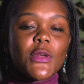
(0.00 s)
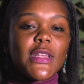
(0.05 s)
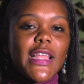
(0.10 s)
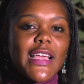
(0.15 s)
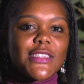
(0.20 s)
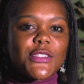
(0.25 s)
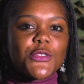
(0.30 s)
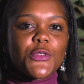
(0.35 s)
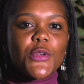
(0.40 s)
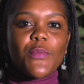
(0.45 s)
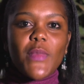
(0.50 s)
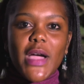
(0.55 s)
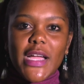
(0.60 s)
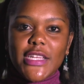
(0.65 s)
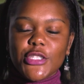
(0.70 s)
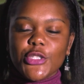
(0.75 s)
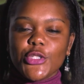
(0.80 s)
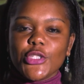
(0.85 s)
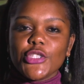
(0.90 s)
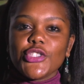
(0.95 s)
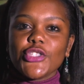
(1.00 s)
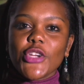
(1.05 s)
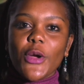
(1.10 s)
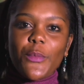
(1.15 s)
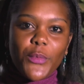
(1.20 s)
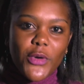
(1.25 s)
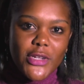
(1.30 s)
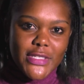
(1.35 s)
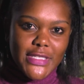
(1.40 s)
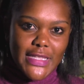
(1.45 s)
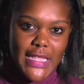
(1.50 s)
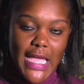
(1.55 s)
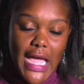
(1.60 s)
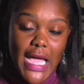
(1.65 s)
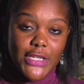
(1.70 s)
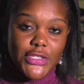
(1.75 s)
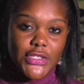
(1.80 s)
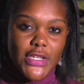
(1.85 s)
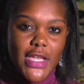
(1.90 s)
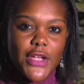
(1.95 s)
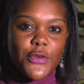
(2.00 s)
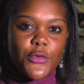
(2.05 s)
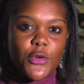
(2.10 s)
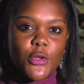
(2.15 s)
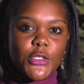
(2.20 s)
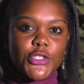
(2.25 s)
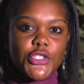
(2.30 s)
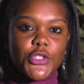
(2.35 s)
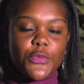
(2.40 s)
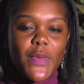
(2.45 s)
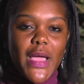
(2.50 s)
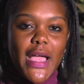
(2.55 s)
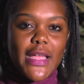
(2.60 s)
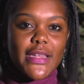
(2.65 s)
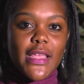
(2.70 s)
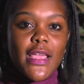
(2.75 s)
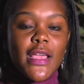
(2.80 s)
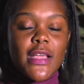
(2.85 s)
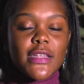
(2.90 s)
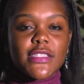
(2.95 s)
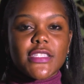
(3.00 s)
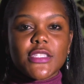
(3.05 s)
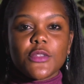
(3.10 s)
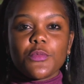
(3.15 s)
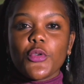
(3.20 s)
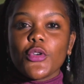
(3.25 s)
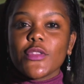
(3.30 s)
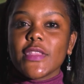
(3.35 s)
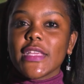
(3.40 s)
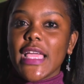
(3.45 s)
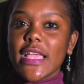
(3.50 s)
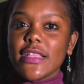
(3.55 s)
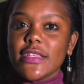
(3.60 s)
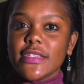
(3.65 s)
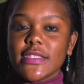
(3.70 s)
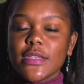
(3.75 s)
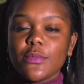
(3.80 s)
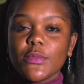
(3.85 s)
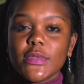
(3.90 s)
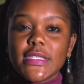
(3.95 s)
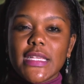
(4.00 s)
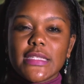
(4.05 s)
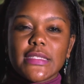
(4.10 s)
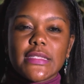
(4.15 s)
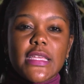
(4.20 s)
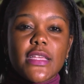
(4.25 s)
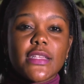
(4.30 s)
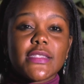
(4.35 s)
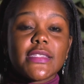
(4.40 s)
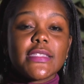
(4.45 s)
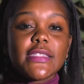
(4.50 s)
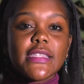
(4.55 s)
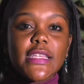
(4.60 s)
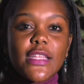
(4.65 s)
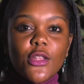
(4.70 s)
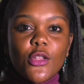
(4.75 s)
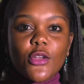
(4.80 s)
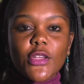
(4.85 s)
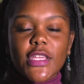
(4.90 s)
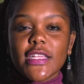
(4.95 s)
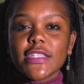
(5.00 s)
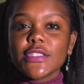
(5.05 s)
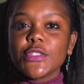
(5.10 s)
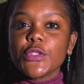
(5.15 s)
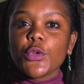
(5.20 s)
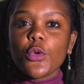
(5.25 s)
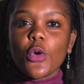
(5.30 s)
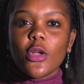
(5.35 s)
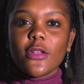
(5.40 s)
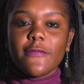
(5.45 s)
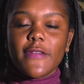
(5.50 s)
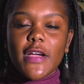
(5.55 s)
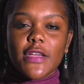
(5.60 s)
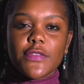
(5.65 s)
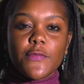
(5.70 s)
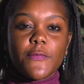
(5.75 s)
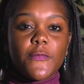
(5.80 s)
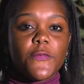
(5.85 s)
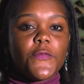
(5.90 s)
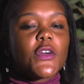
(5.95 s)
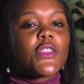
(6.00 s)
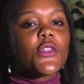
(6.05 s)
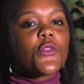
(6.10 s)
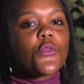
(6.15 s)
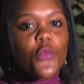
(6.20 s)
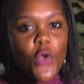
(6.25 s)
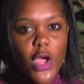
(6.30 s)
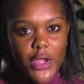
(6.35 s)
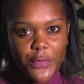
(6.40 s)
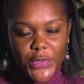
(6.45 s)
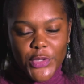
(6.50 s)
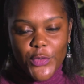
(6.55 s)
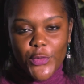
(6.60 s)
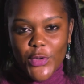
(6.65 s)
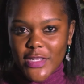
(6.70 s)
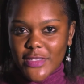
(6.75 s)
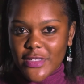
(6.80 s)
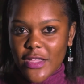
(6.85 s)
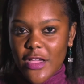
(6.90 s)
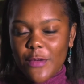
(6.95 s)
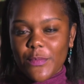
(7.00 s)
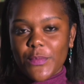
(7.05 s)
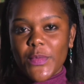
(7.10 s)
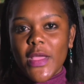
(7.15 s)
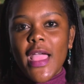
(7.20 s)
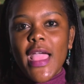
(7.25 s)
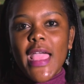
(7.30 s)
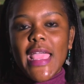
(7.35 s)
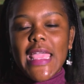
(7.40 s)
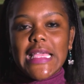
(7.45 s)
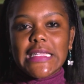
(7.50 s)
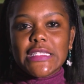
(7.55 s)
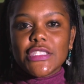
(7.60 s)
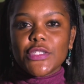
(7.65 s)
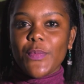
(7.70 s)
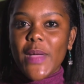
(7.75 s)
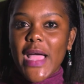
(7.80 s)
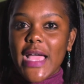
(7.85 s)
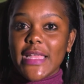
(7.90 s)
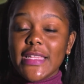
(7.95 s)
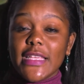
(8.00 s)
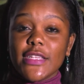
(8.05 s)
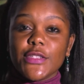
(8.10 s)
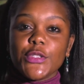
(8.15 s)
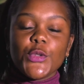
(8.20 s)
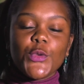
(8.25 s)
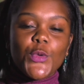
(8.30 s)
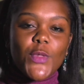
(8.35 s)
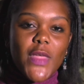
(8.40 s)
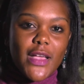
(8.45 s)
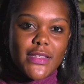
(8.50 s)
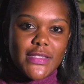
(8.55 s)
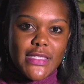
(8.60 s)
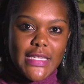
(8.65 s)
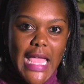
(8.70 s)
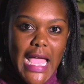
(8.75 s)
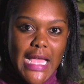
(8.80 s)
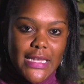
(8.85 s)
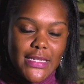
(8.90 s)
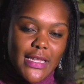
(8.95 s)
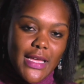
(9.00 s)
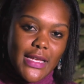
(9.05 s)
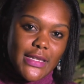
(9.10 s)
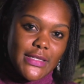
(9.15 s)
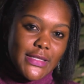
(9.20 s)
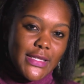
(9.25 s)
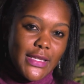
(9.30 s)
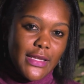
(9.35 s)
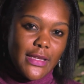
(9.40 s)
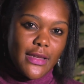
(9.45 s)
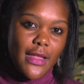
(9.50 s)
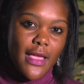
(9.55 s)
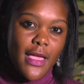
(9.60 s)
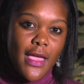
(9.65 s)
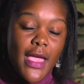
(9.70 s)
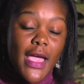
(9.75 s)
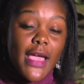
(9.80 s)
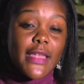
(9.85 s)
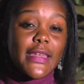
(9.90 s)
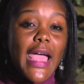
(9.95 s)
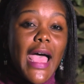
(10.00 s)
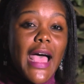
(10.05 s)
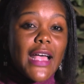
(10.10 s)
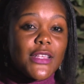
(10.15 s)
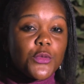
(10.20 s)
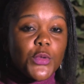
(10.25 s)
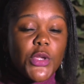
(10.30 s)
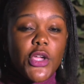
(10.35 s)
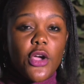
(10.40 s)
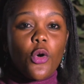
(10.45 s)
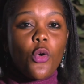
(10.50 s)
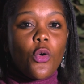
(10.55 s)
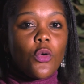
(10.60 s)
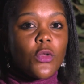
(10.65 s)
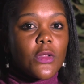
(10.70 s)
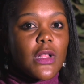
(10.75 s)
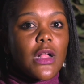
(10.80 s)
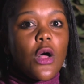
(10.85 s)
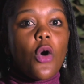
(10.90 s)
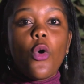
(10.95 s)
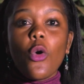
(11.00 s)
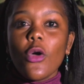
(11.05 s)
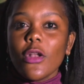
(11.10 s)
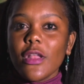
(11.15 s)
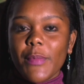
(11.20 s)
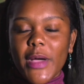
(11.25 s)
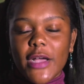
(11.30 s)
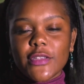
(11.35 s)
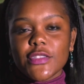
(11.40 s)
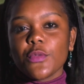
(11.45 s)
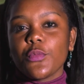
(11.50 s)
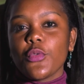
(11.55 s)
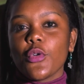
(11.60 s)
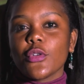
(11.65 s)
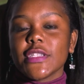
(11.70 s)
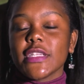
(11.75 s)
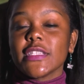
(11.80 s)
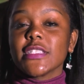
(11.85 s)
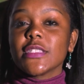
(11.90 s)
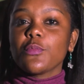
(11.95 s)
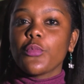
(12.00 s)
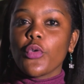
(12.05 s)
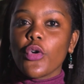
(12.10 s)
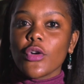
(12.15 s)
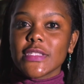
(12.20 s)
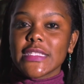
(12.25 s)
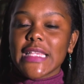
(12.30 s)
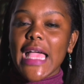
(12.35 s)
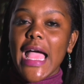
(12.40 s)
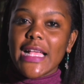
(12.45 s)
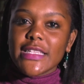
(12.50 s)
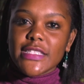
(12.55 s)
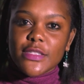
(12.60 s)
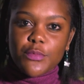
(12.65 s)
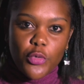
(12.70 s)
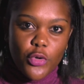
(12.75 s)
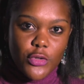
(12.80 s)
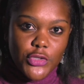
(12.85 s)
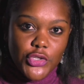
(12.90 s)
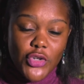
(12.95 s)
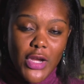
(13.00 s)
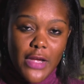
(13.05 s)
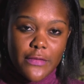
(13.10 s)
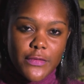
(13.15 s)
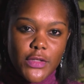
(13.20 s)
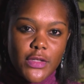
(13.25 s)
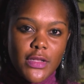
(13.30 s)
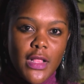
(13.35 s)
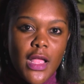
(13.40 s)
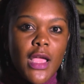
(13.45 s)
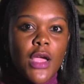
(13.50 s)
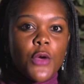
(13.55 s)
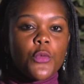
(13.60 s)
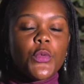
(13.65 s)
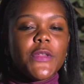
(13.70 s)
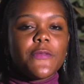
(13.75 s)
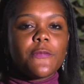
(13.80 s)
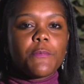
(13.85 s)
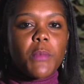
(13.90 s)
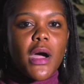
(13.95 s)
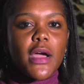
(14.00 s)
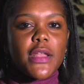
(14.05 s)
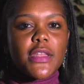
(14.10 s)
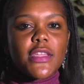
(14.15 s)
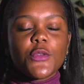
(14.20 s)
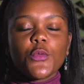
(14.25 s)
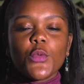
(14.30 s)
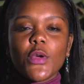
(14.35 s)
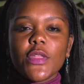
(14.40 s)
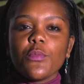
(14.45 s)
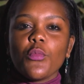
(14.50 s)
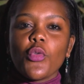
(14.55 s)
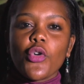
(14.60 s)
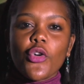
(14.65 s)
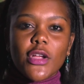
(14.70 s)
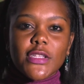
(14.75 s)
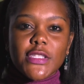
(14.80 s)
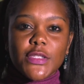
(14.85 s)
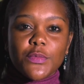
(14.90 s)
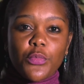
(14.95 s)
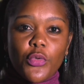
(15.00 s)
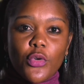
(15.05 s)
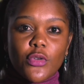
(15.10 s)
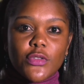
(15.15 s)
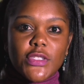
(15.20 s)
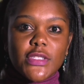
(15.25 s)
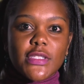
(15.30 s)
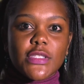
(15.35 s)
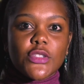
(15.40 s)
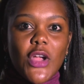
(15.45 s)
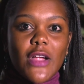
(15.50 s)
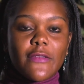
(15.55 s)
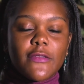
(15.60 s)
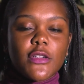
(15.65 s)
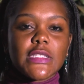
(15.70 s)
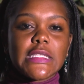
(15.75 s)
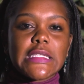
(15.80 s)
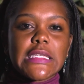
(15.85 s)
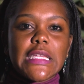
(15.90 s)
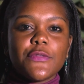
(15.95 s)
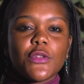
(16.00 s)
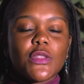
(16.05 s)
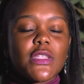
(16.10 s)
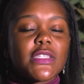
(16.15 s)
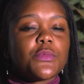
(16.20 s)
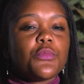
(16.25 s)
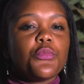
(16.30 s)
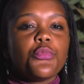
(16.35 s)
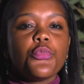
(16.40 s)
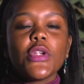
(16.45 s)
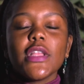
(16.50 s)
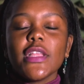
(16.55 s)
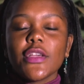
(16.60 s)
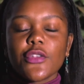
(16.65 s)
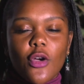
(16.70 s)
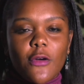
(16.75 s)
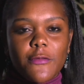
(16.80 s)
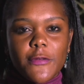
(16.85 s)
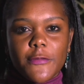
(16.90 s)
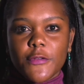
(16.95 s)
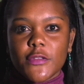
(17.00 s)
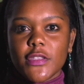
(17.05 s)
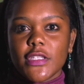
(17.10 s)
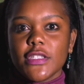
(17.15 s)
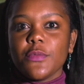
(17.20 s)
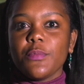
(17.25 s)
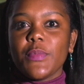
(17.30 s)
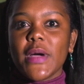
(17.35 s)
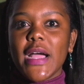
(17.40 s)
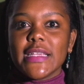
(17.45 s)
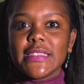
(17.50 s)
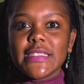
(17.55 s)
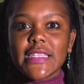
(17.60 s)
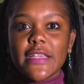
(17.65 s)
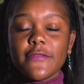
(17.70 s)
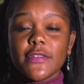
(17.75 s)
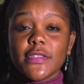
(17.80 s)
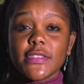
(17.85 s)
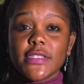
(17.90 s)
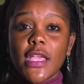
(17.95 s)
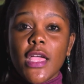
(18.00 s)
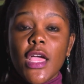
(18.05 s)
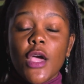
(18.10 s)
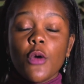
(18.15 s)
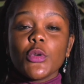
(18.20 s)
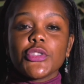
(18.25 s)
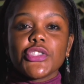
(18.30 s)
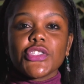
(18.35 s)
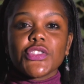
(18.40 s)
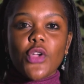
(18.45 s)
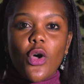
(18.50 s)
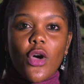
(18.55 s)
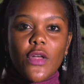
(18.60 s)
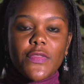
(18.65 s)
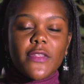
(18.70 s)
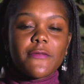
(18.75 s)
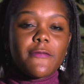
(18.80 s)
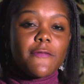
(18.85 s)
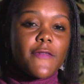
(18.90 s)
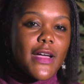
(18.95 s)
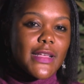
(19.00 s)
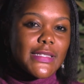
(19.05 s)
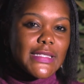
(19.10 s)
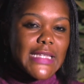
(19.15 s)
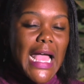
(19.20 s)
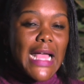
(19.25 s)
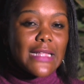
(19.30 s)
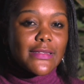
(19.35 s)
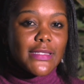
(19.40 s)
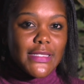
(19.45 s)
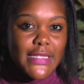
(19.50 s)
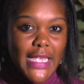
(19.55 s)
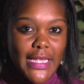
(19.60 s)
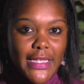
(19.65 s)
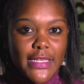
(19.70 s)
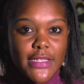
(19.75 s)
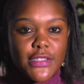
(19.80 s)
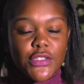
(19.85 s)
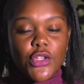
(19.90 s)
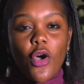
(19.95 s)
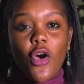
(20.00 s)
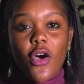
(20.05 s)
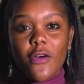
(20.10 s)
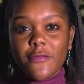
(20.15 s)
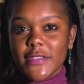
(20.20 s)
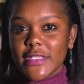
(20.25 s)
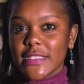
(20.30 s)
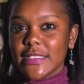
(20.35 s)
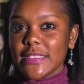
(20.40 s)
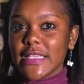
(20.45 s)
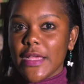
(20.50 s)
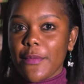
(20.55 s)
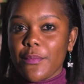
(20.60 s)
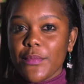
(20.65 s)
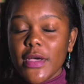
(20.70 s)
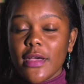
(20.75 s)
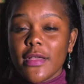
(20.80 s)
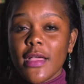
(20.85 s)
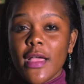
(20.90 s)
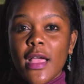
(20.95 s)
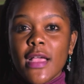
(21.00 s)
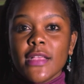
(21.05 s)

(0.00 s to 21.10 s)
We'd like to remind you to jump onto the hashtag Road to Japan to support the Kenya Simbas as they are still looking to qualify for the Rugby World Cup in Japan in 2019. And as we are all about supporting sports and sports travel, we've partnered with More on Sports Travel to give you this brilliant offer for the Dubai Sevens, which is on the 1st and 2nd of December.